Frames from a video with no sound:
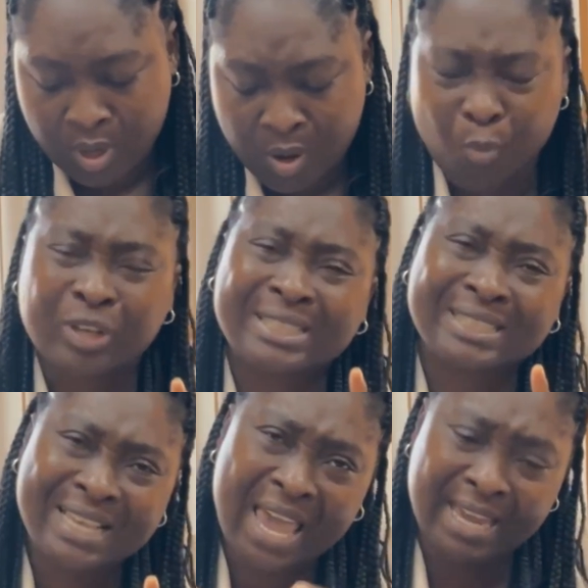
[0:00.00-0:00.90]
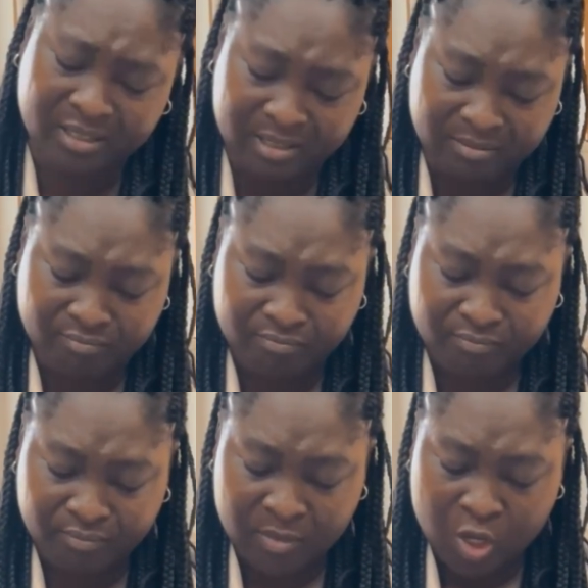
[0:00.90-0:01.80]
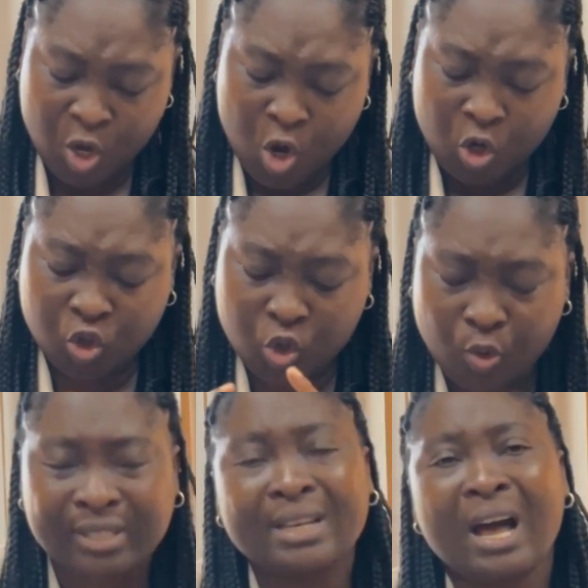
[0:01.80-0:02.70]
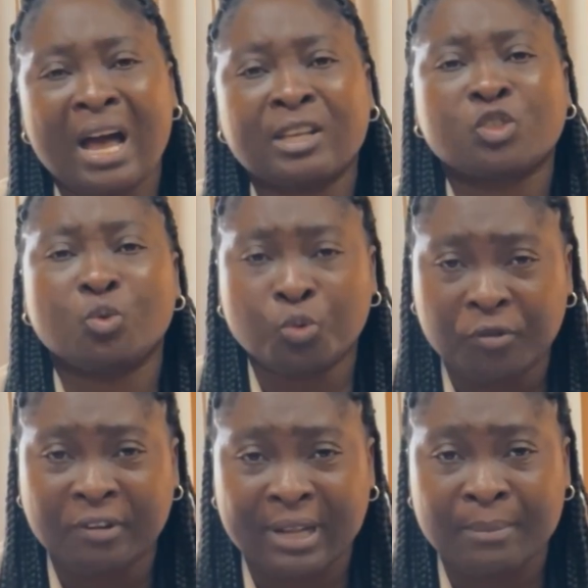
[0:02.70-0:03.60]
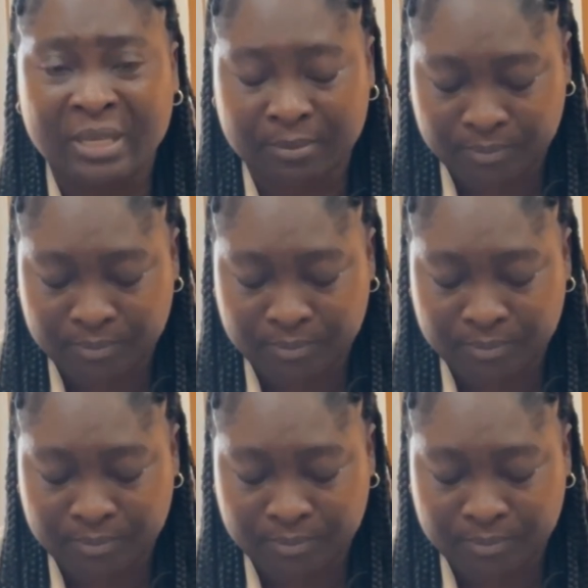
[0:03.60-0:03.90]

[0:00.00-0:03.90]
But say it just cause you follow me.